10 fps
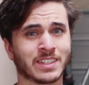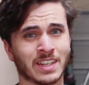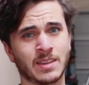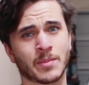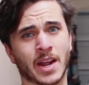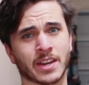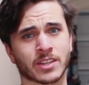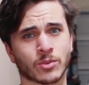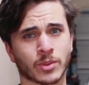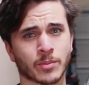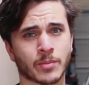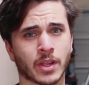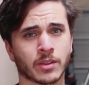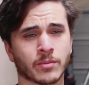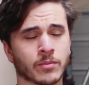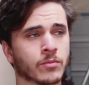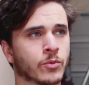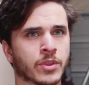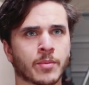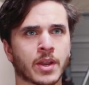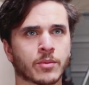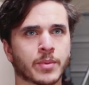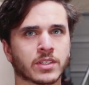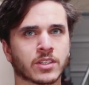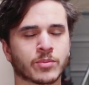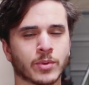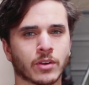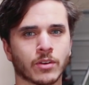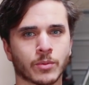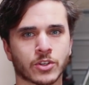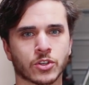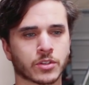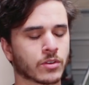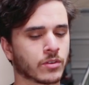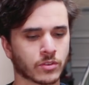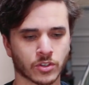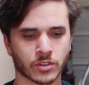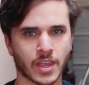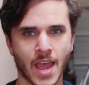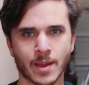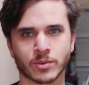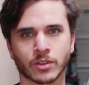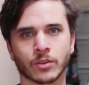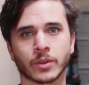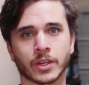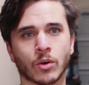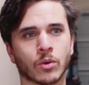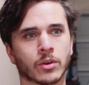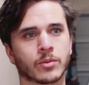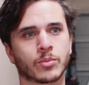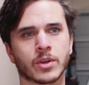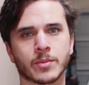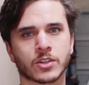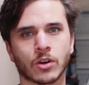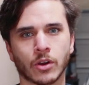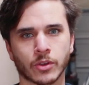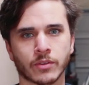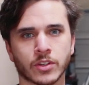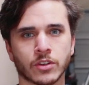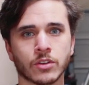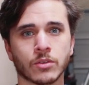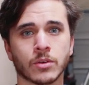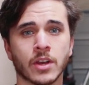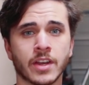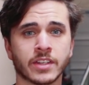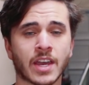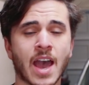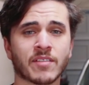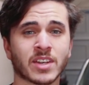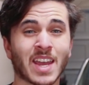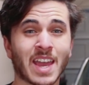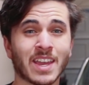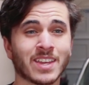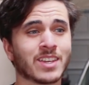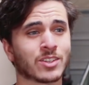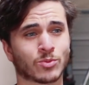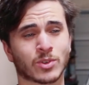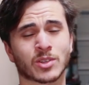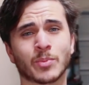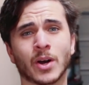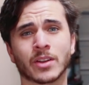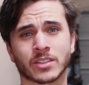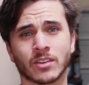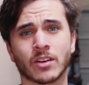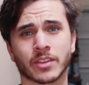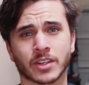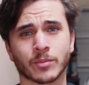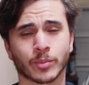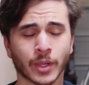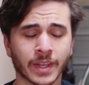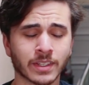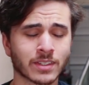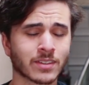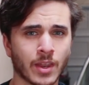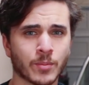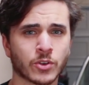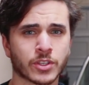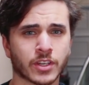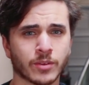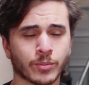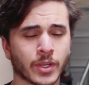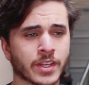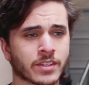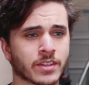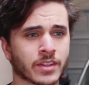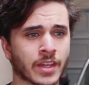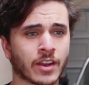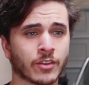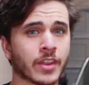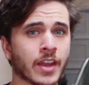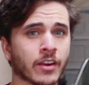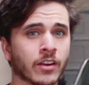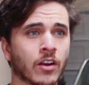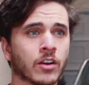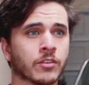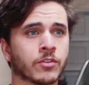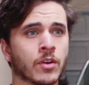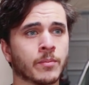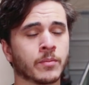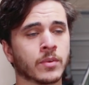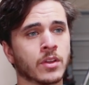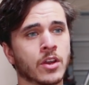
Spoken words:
D- with the Better Business Bureau, which is just absolutely horrid. Pretty much all you have to do to have an A is respond to all the complaints. And most of the complaints that are there are from